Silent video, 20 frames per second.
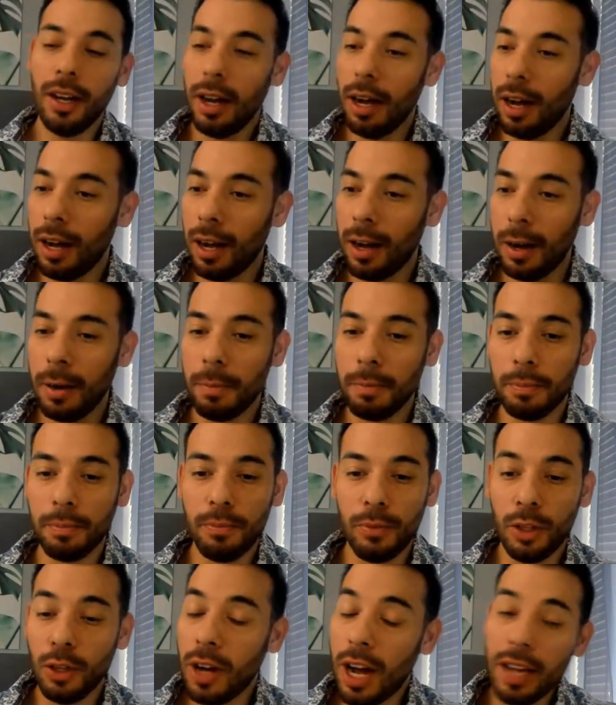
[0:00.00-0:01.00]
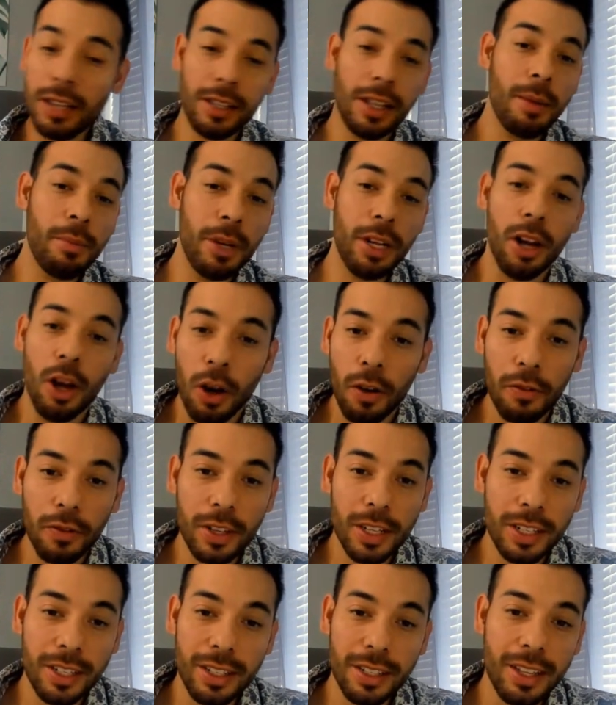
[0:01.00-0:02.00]
Um, you guys let me know if
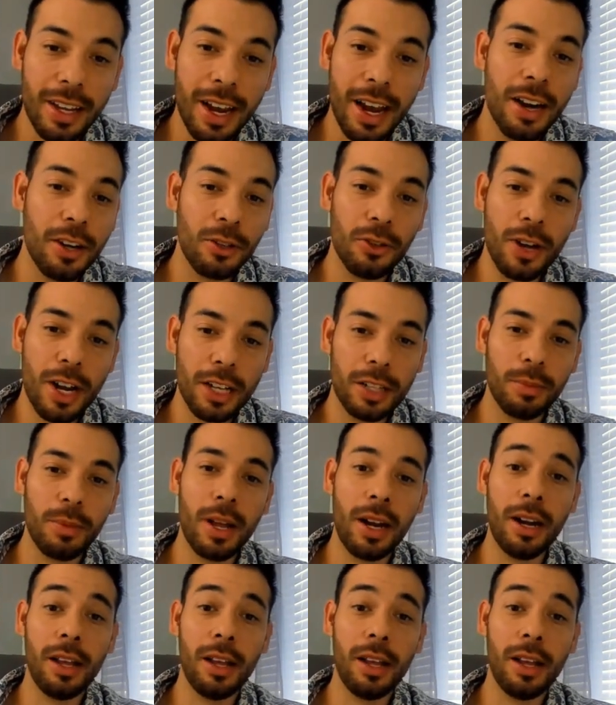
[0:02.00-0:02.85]
this is the hair transplant